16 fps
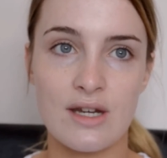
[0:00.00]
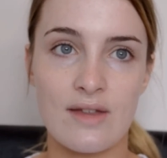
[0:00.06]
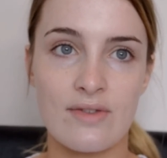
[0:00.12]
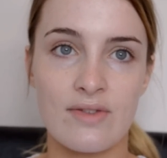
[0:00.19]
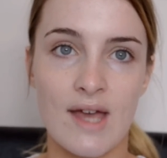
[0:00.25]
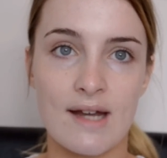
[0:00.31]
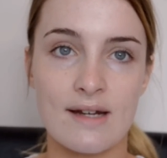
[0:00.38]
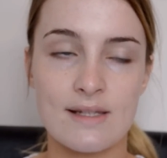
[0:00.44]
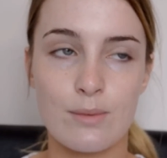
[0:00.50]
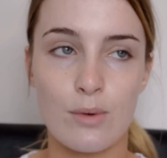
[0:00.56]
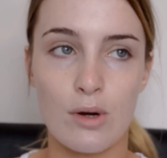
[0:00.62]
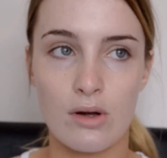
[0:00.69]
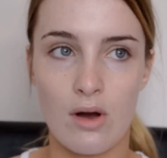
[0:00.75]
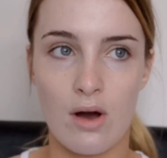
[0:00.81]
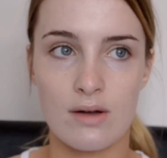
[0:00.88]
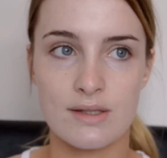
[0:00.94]
and that is
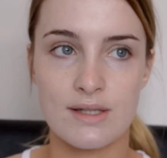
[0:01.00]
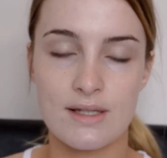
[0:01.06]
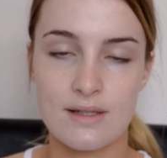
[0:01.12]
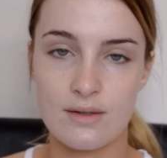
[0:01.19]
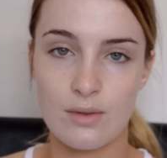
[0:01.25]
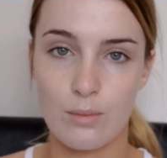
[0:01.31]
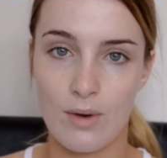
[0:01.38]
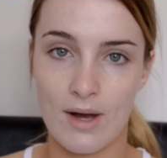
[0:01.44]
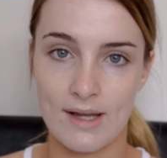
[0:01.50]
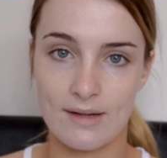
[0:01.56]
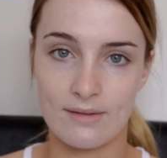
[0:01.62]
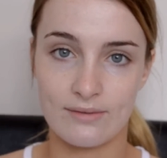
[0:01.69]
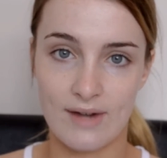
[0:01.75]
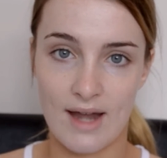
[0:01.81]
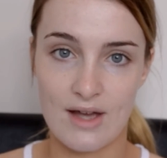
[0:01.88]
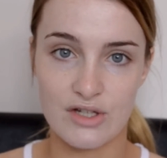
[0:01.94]
what causes the white
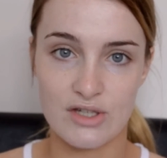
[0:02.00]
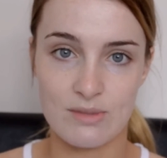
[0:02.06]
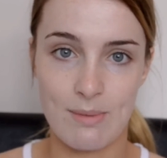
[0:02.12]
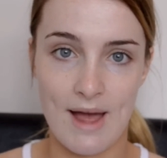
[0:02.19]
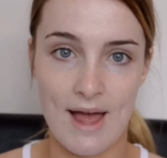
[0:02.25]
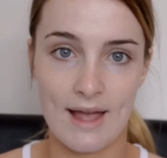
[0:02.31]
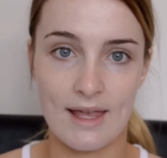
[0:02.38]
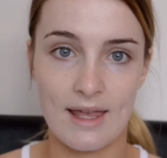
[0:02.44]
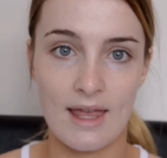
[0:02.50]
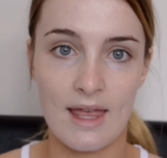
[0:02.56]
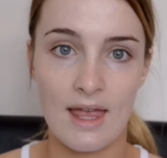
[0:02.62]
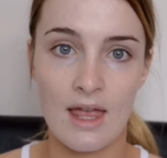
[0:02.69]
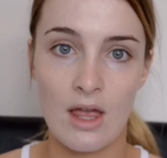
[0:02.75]
flashback